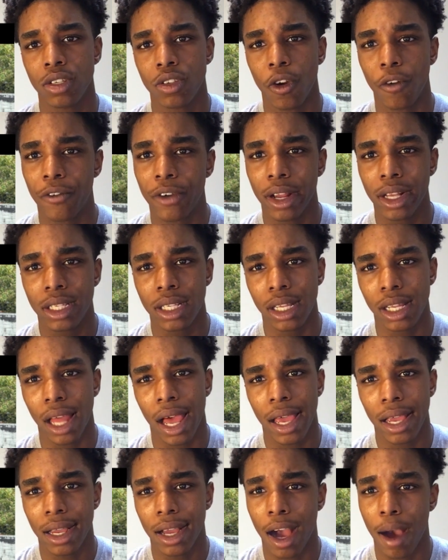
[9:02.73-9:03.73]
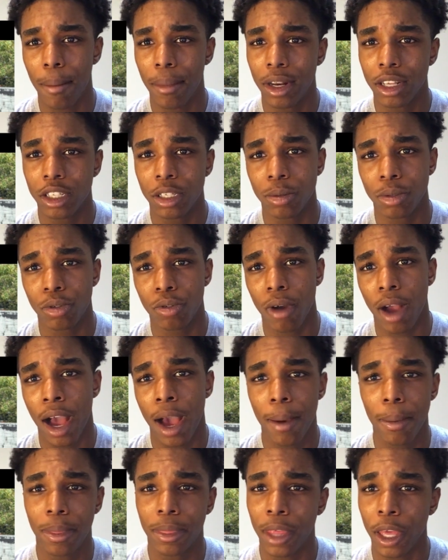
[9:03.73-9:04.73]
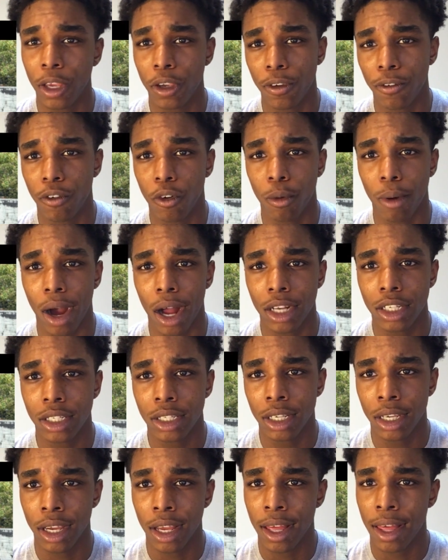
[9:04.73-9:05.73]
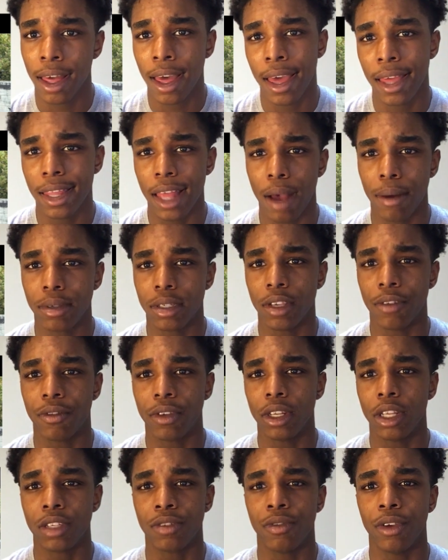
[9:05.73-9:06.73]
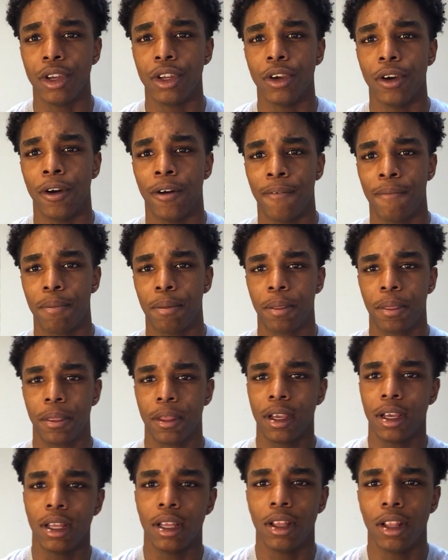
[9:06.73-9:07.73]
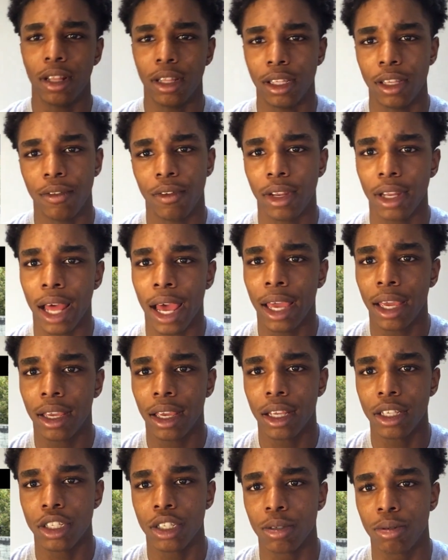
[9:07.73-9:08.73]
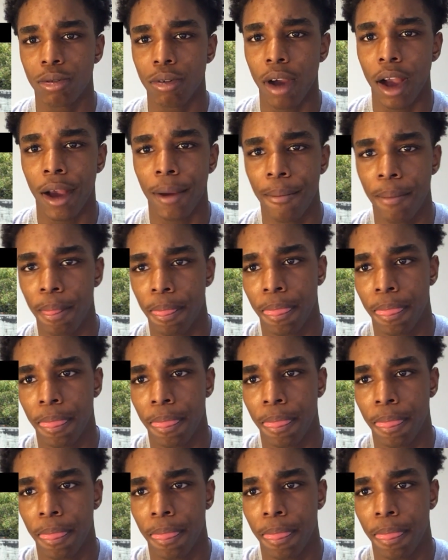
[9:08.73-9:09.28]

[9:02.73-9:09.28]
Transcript: Don't forget to like, comment, and subscribe. Thank you for watching. That was it for this video. Leave a like and subscribe.